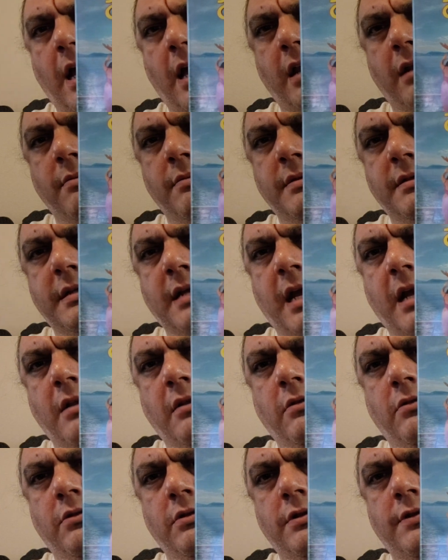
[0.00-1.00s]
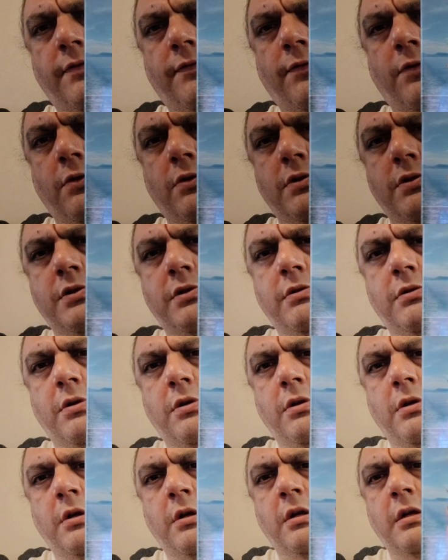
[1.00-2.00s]
Adam Sandler's first
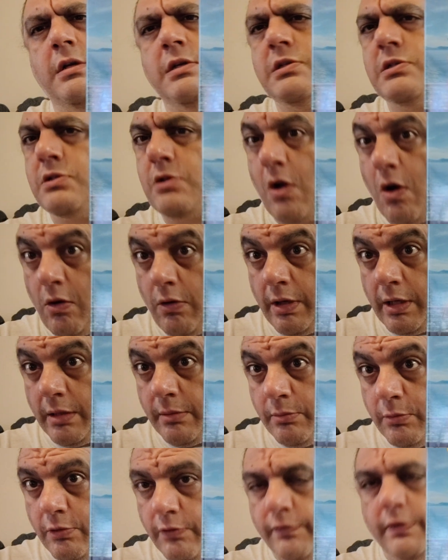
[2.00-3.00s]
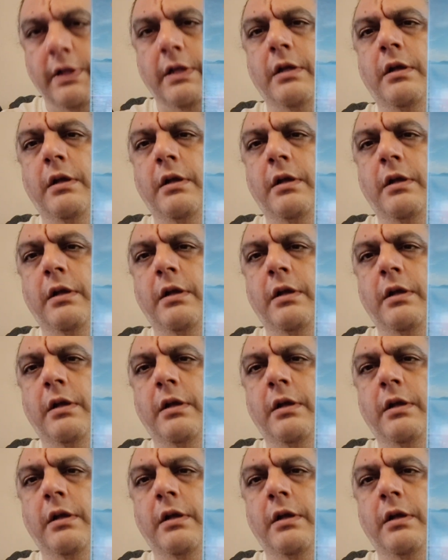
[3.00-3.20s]
starring movie.